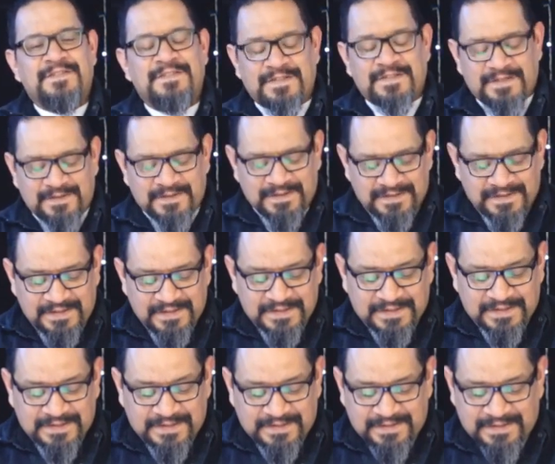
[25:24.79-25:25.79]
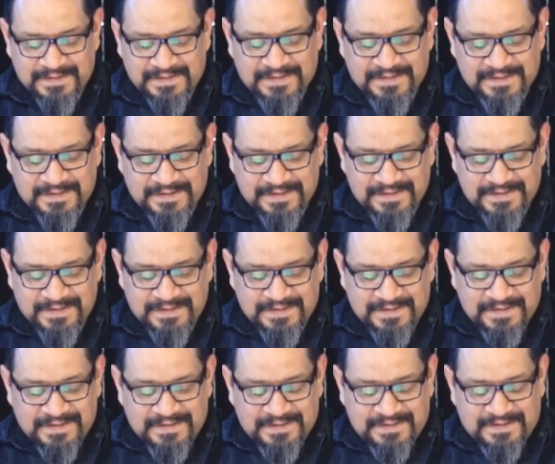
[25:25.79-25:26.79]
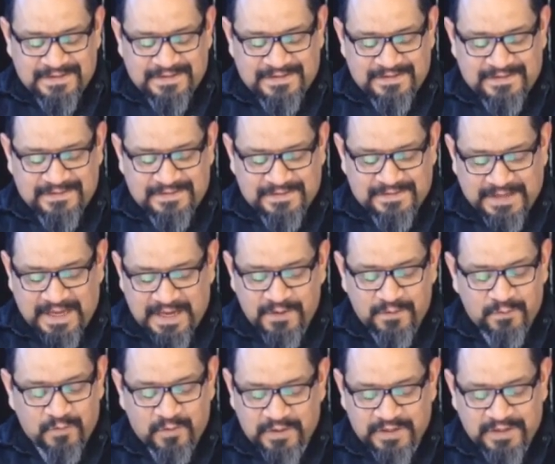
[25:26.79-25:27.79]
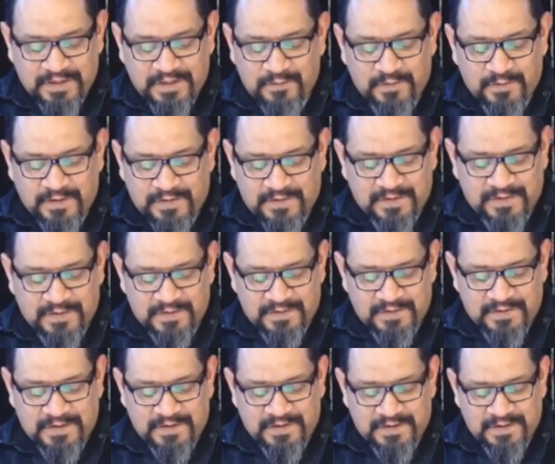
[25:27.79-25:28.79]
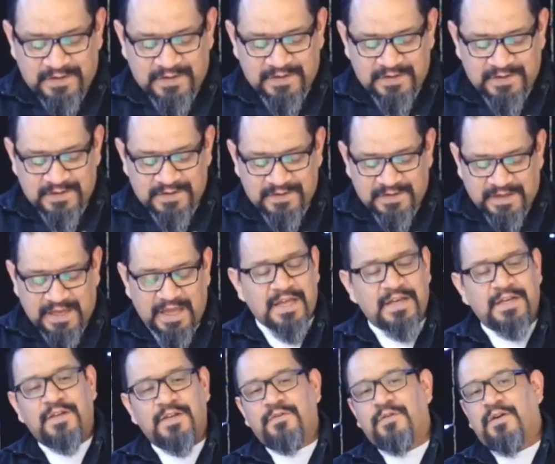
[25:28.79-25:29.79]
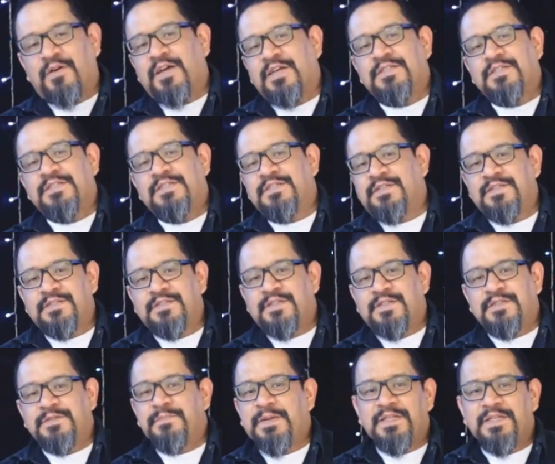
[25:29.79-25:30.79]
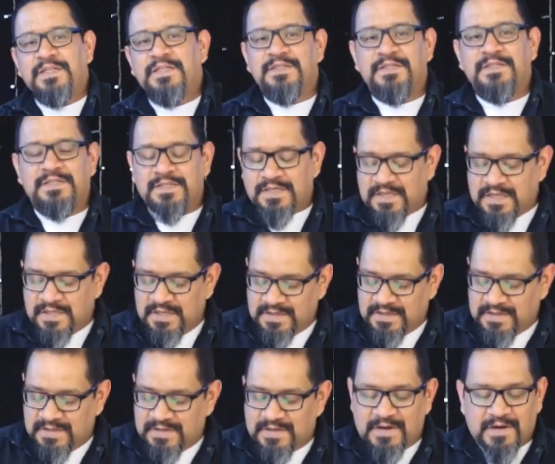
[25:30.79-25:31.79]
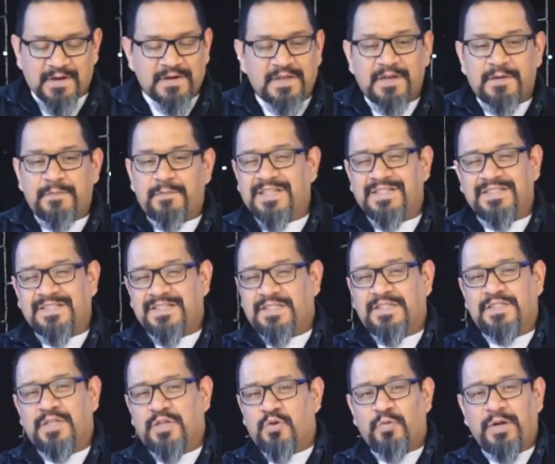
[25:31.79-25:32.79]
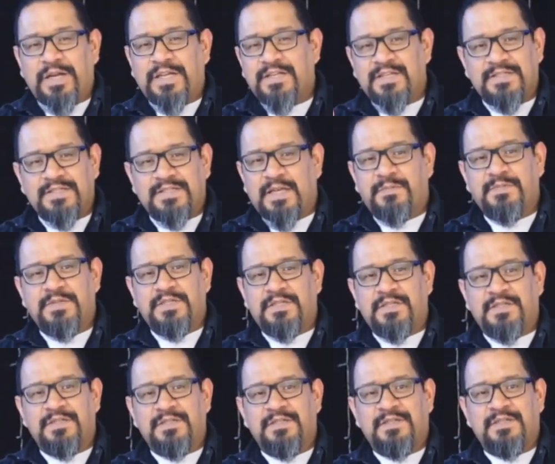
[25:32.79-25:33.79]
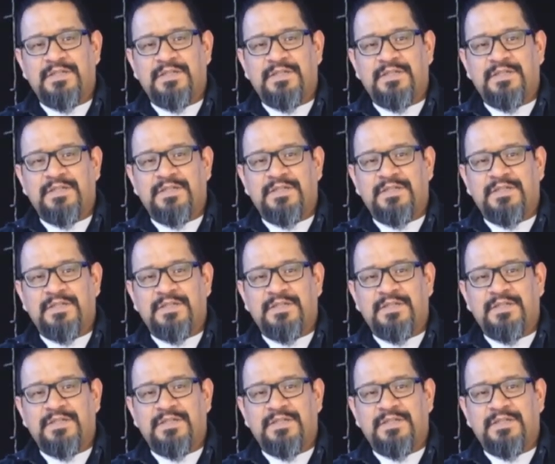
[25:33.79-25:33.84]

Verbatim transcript: You know, this, this Satan working with the Antichrist, his, his minions, are going to bring such a great deception